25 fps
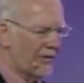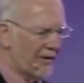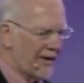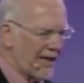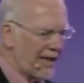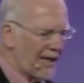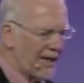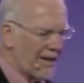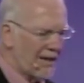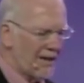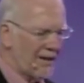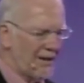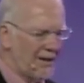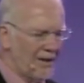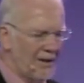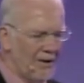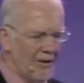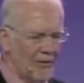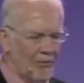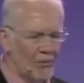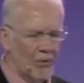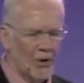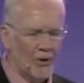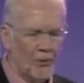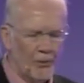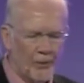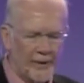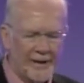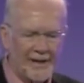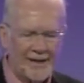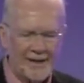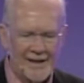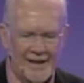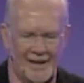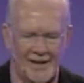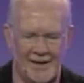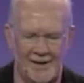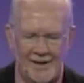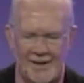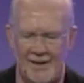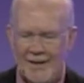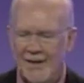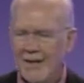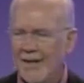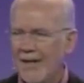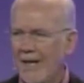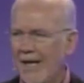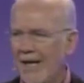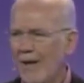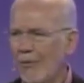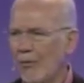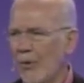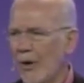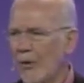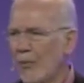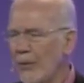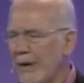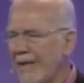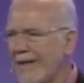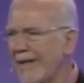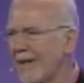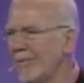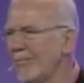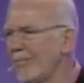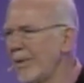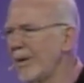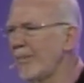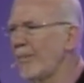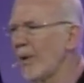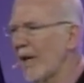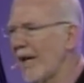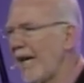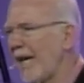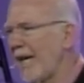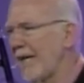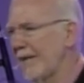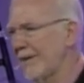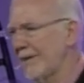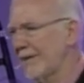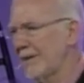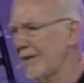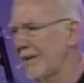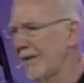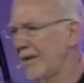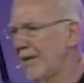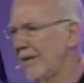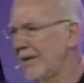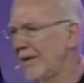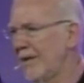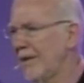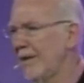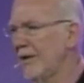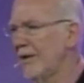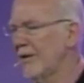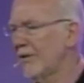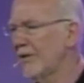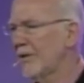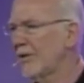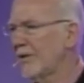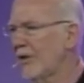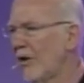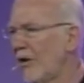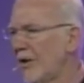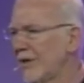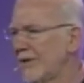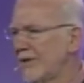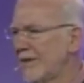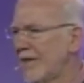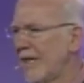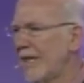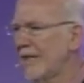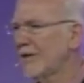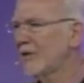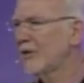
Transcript: there where we can be blessed. God says,